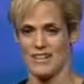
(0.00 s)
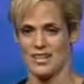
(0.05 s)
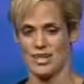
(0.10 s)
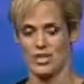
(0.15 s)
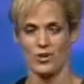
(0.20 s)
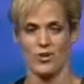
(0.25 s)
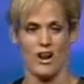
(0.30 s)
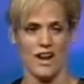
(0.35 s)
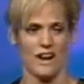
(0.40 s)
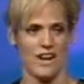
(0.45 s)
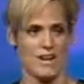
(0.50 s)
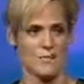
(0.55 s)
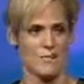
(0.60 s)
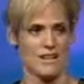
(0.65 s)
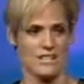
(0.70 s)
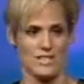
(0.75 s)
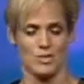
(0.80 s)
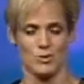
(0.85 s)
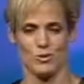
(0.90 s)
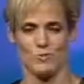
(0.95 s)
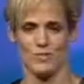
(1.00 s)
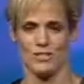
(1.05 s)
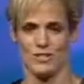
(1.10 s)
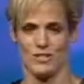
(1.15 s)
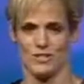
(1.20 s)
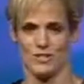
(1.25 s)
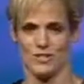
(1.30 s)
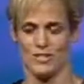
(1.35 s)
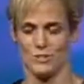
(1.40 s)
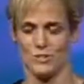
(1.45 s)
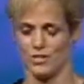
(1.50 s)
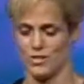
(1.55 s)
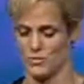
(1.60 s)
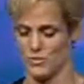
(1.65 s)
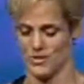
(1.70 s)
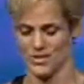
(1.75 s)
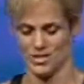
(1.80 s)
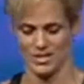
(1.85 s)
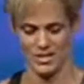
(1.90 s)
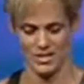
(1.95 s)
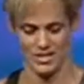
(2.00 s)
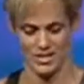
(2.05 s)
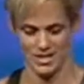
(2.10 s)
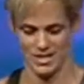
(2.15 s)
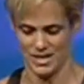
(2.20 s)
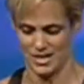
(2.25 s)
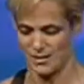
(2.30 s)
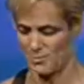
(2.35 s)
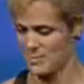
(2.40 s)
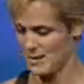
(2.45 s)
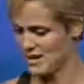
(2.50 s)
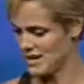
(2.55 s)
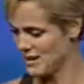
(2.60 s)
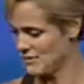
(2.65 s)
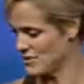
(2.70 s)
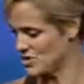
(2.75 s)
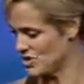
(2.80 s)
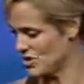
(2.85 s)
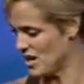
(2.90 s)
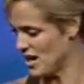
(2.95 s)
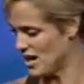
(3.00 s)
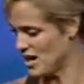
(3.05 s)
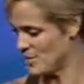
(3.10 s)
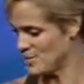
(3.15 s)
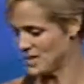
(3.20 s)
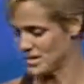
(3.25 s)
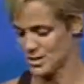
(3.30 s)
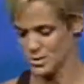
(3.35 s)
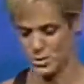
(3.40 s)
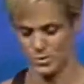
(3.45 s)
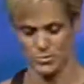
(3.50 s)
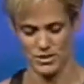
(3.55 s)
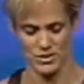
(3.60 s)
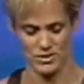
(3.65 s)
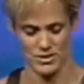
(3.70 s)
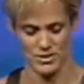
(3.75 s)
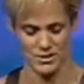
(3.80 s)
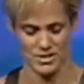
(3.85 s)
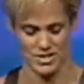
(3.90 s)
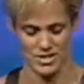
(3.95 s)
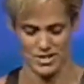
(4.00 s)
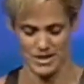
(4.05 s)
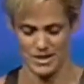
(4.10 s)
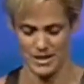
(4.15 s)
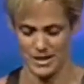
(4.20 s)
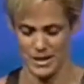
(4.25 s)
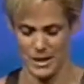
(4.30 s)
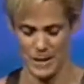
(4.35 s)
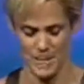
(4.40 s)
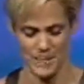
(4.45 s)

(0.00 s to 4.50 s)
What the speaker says: trying on my swimsuits, which wasn't a good sight, but I was trying on my swimsuits. And